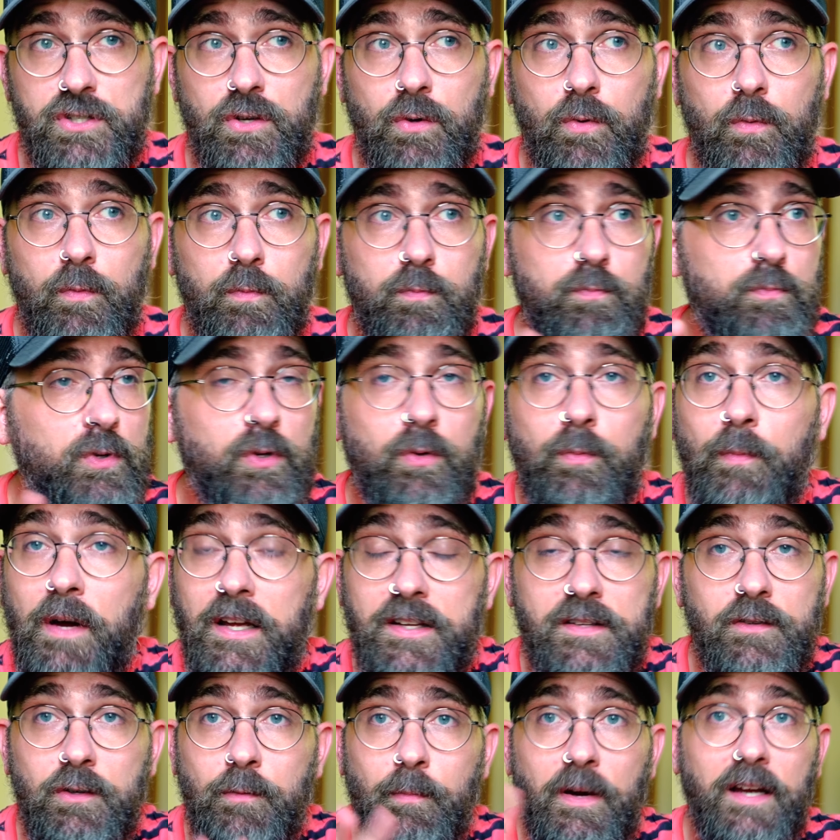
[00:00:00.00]
so you
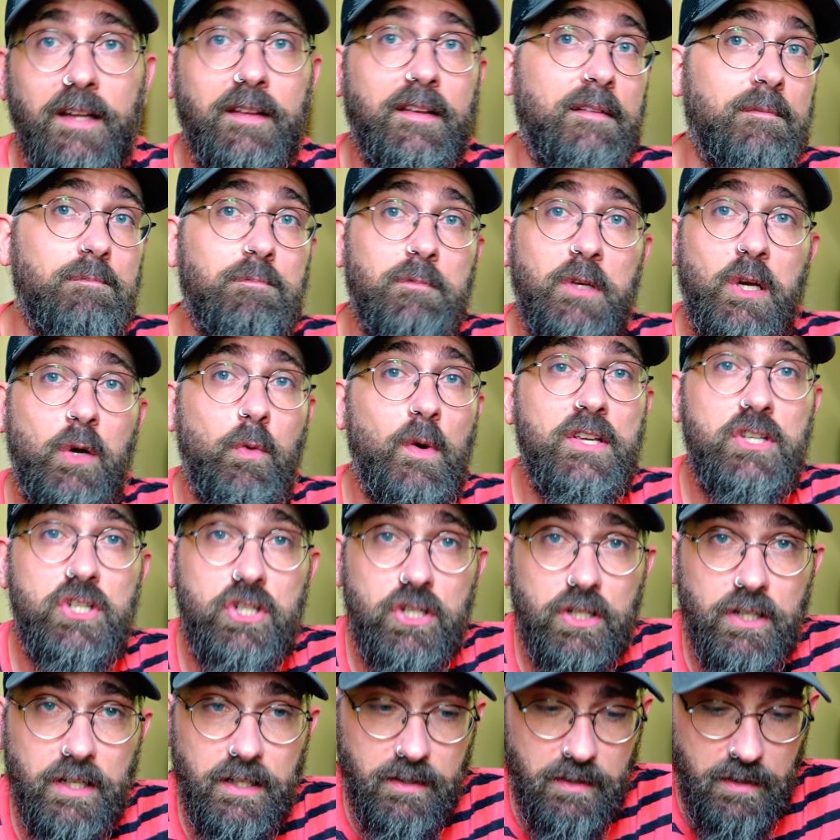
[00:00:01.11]
might
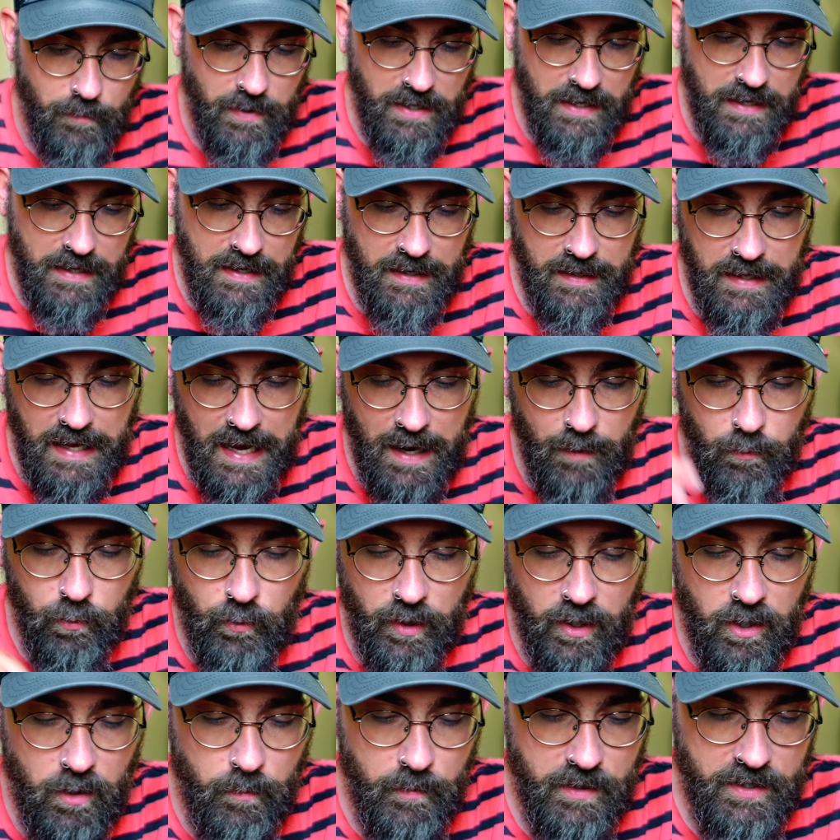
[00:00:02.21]
question it, but I would
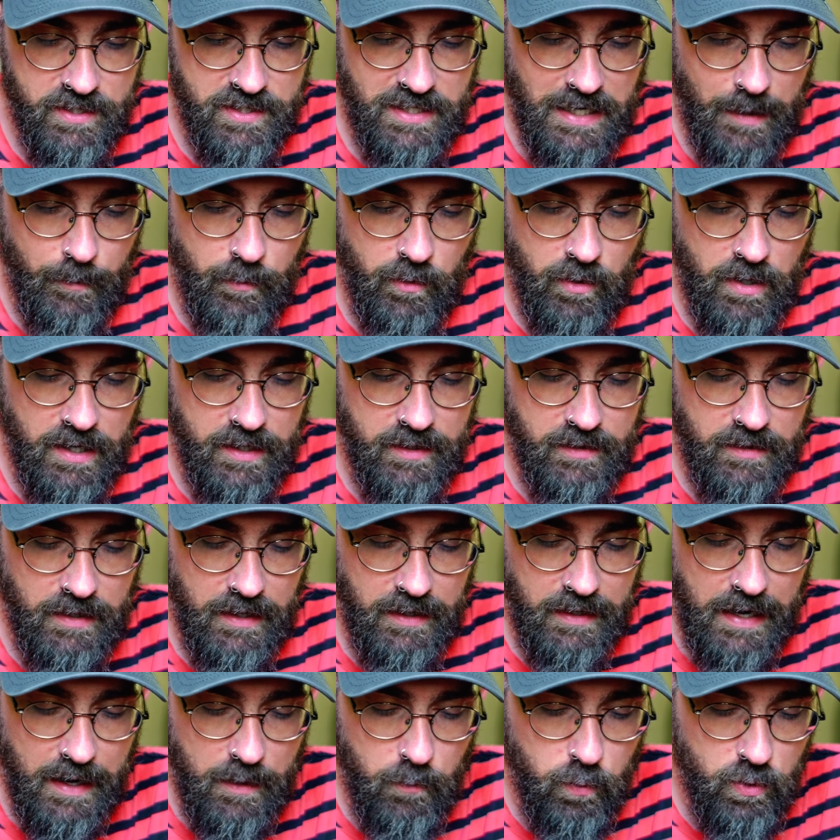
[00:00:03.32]
recommend this camera.
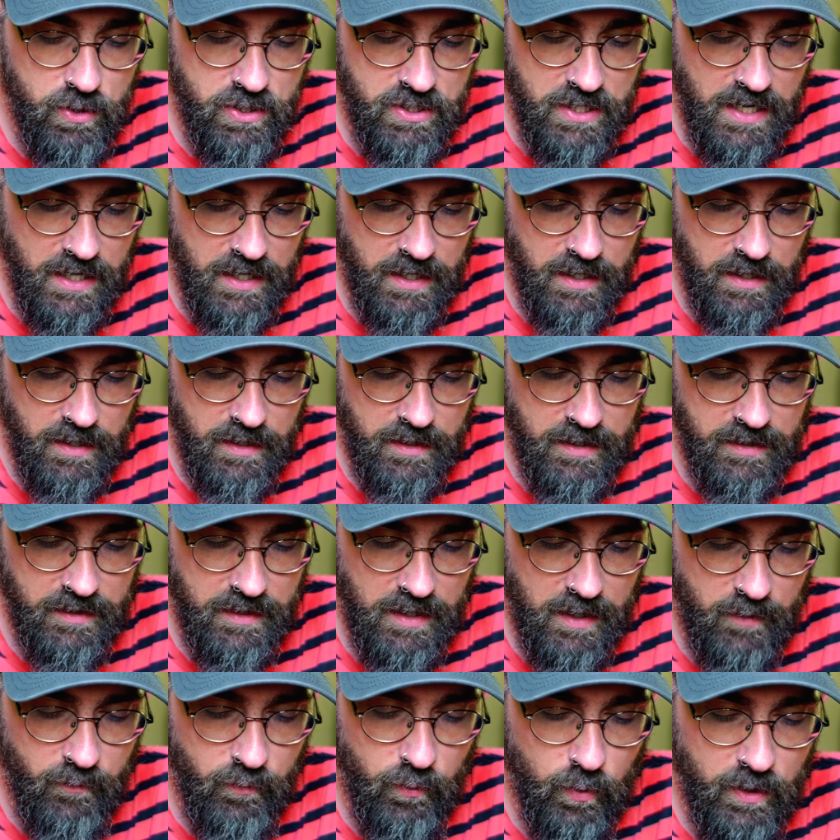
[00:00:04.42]
I would say that
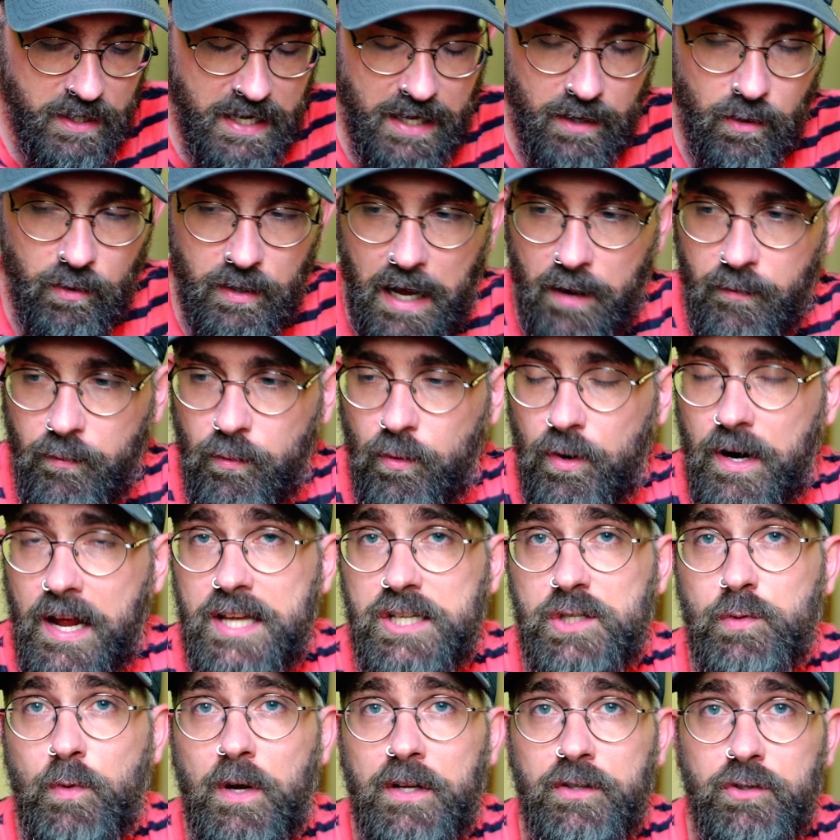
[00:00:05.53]
if you cannot afford
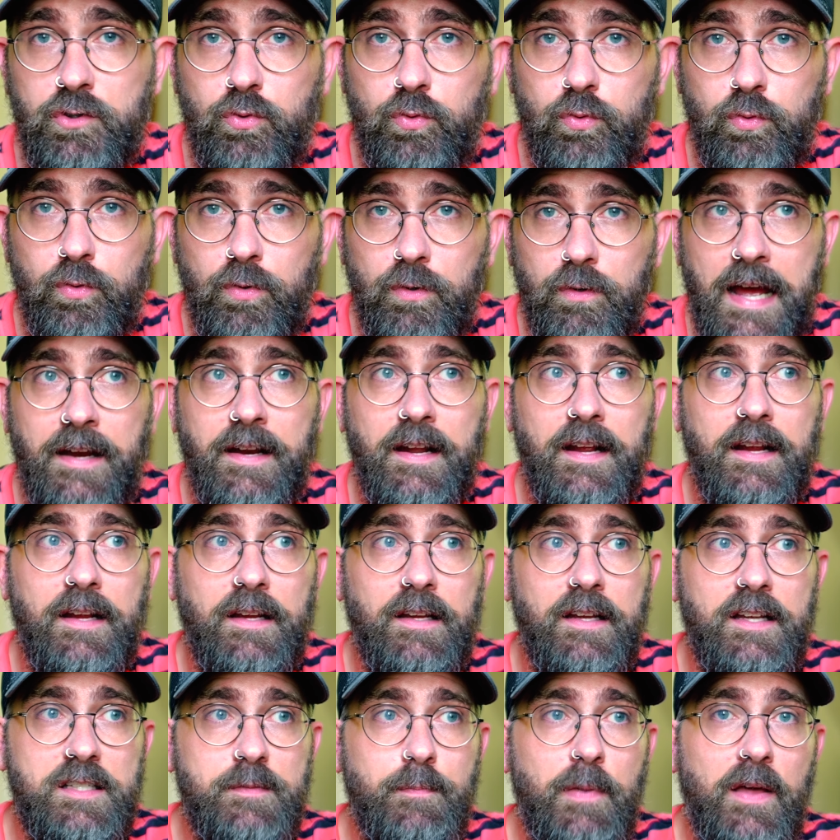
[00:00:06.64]
S1 II and
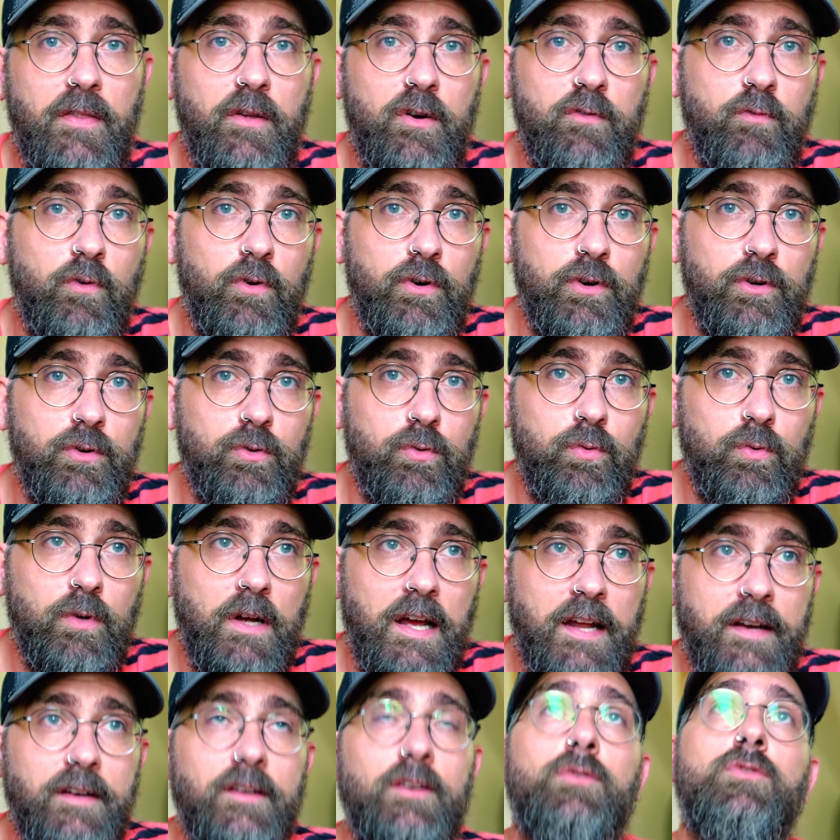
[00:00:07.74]
it's better for you
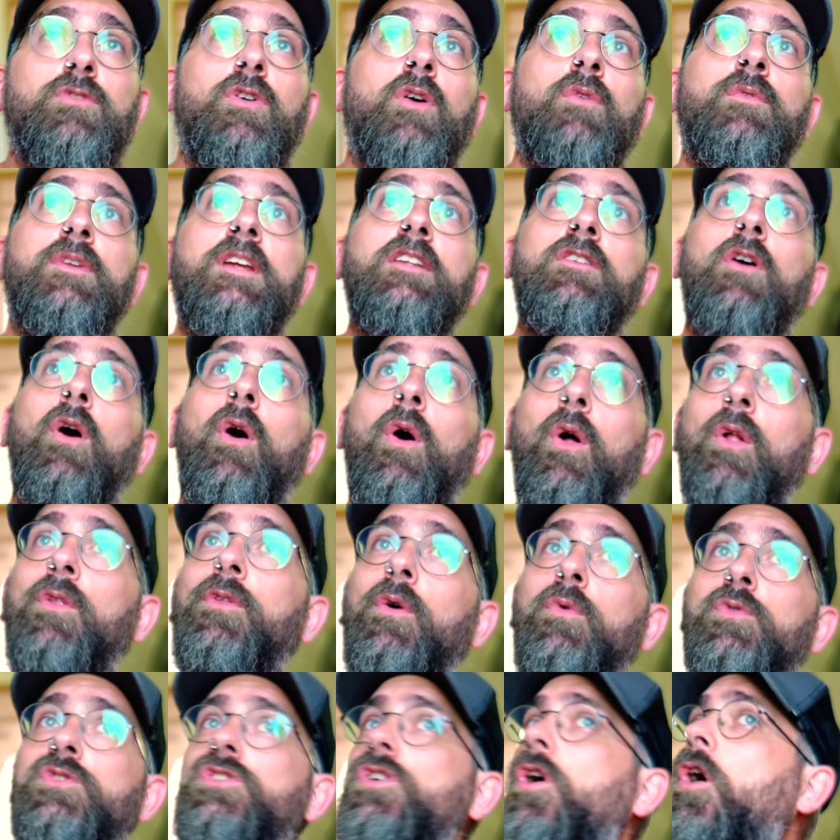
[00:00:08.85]
and you don't need all
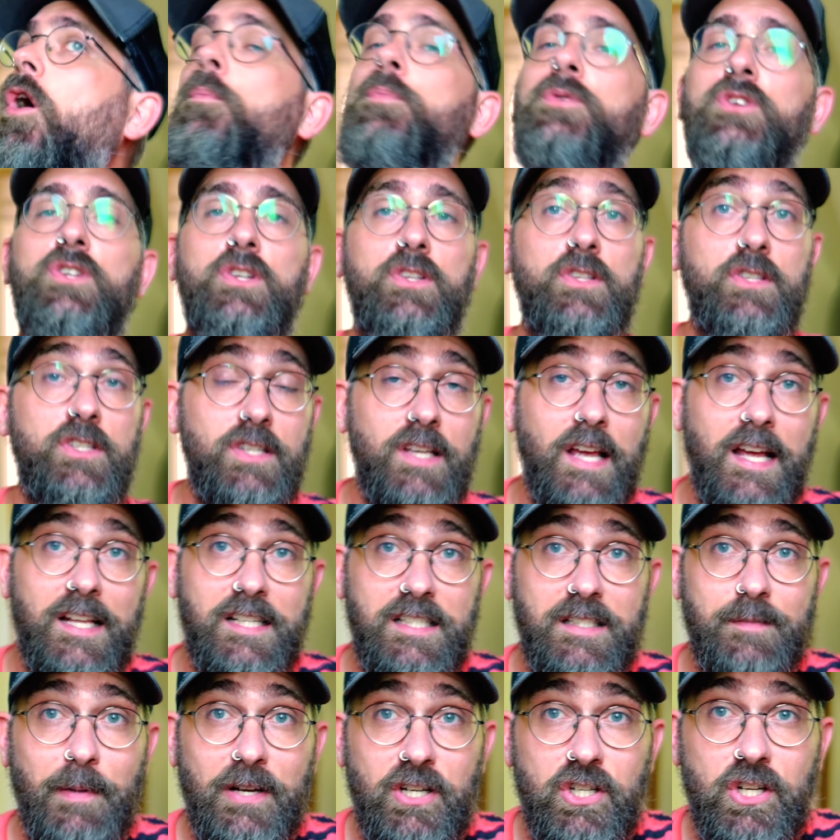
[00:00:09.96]
those options,
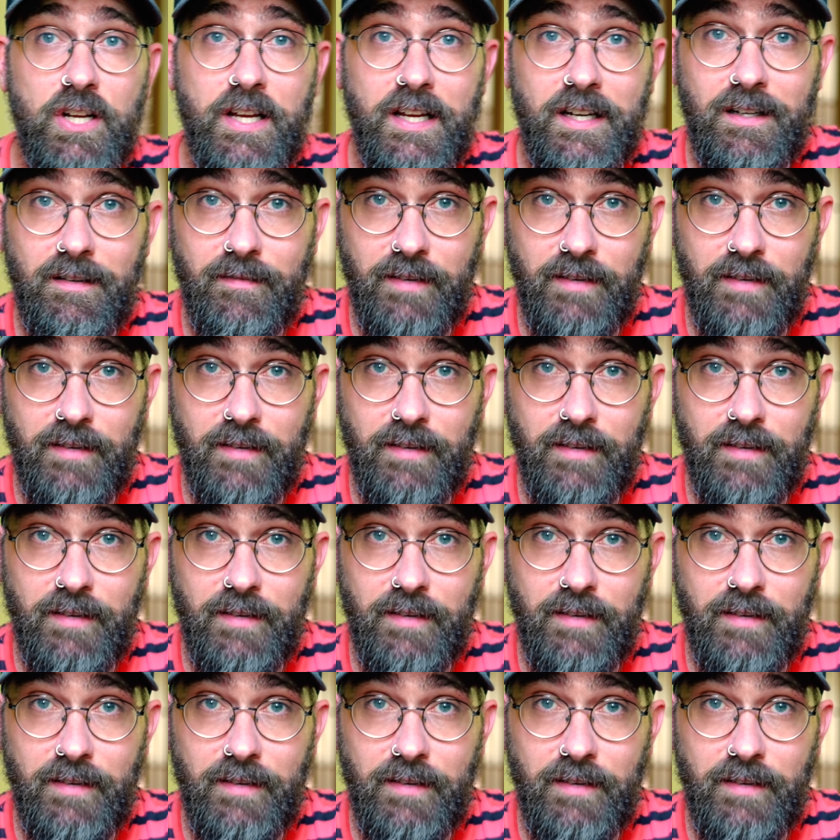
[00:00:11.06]
especially in the